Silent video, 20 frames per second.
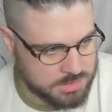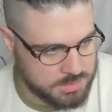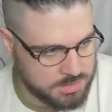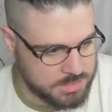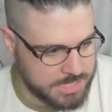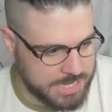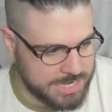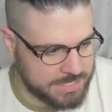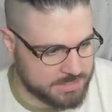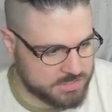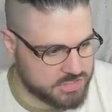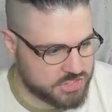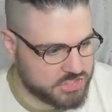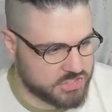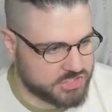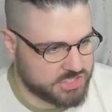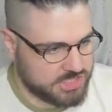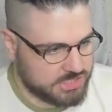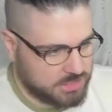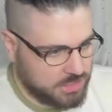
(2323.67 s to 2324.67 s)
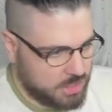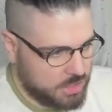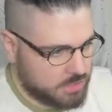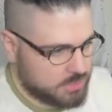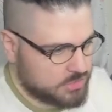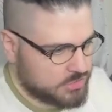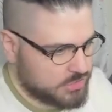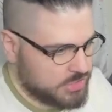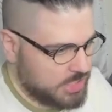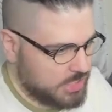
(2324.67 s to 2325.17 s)
and still
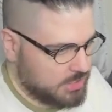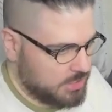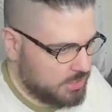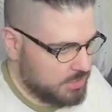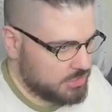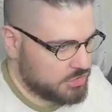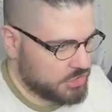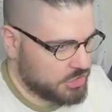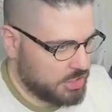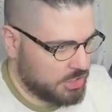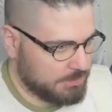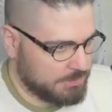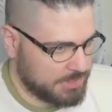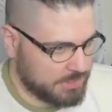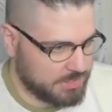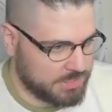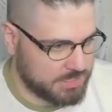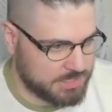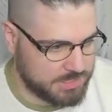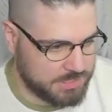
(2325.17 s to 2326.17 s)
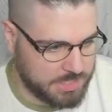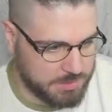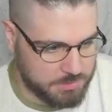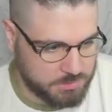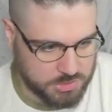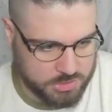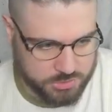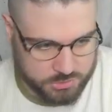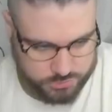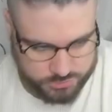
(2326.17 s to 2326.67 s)
are stuck on Charmeleon, they
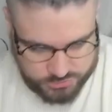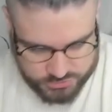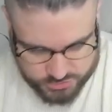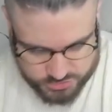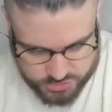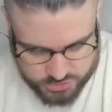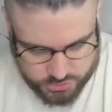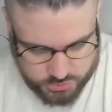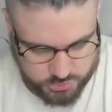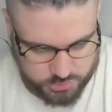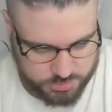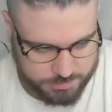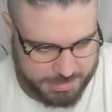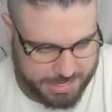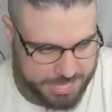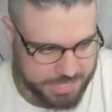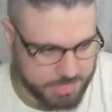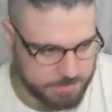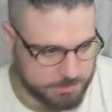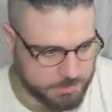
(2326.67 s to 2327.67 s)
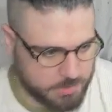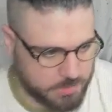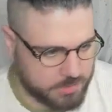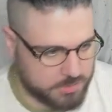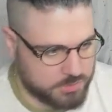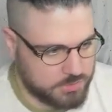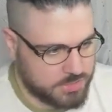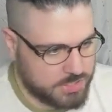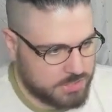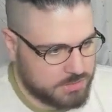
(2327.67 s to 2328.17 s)
will lose to the backup
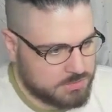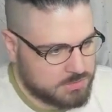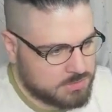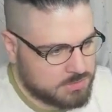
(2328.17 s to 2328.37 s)
Articuno.